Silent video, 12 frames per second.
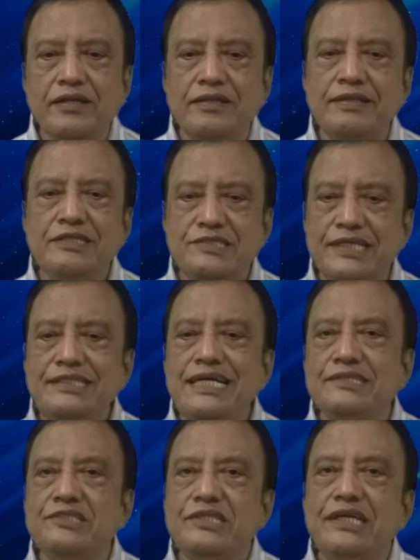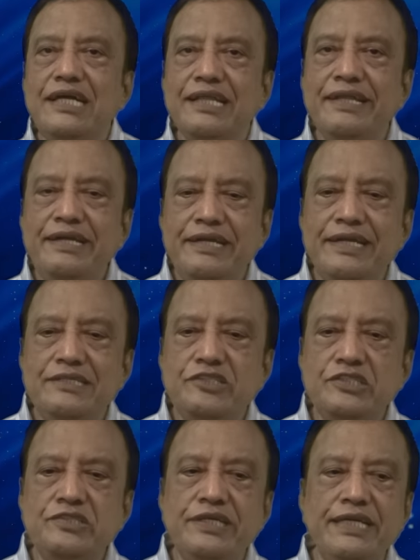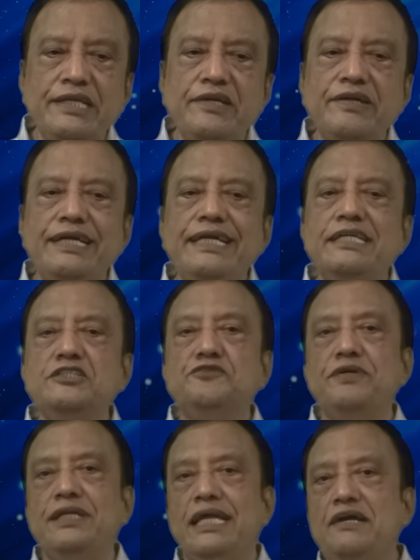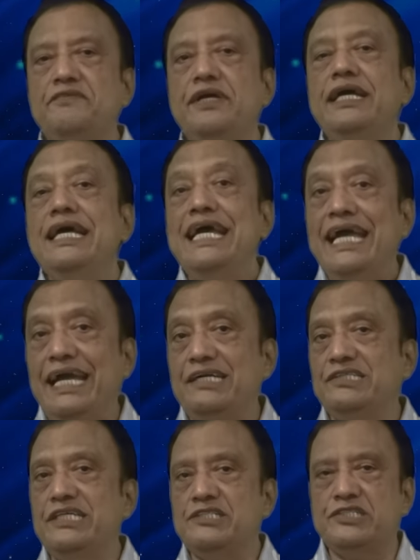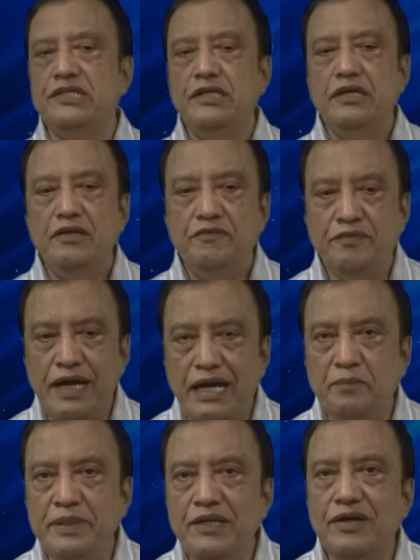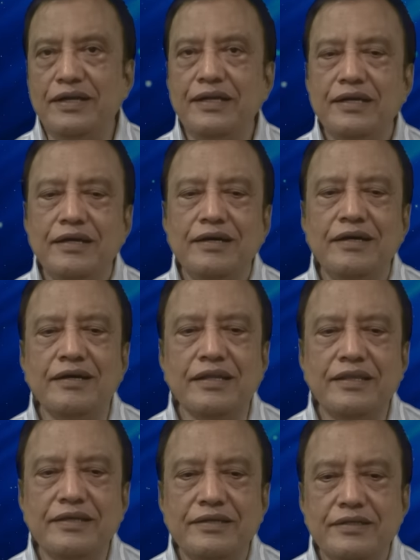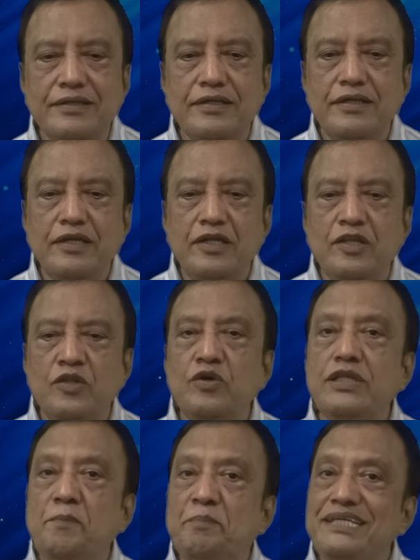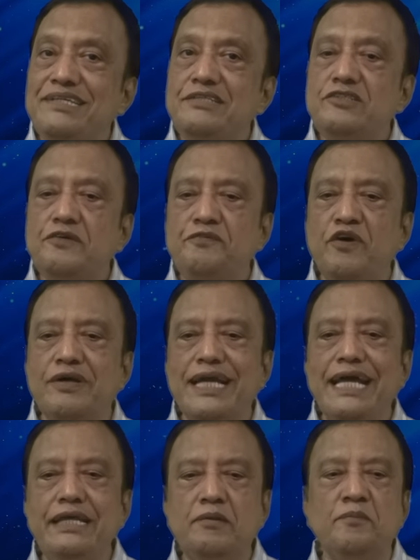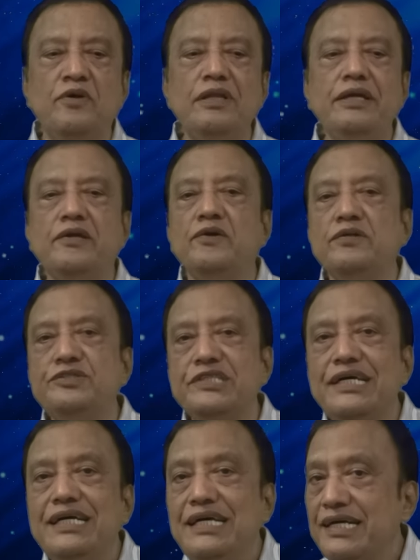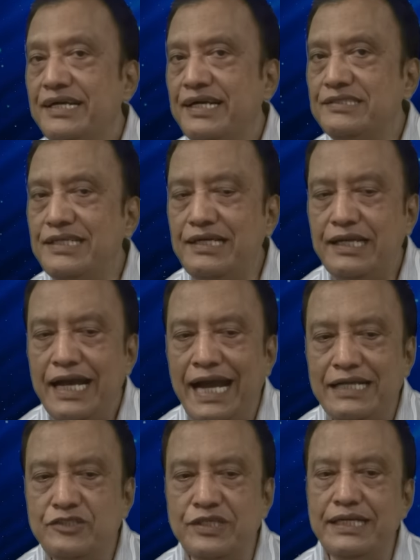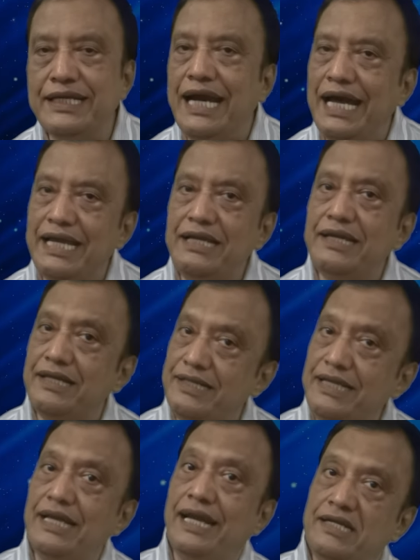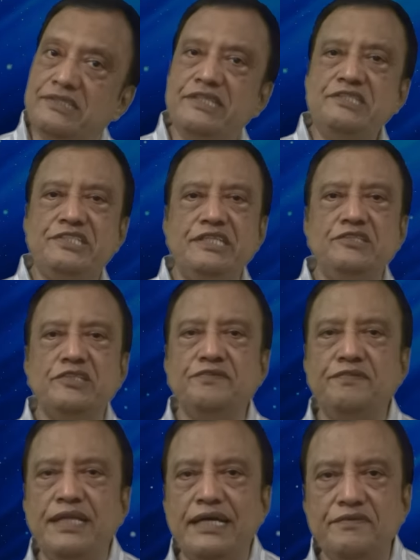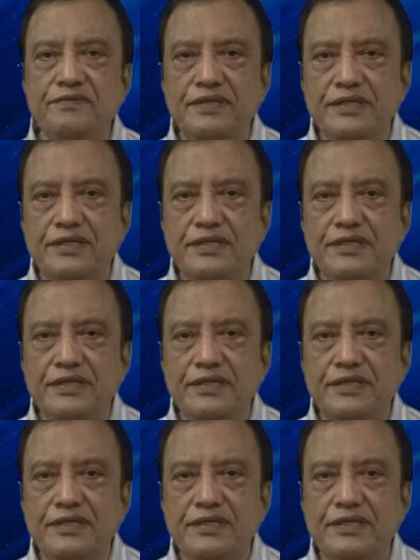This suggests that necessary ingredients for life exist far beyond Earth, though the presence of organic molecules doesn't actually guarantee the existence of life.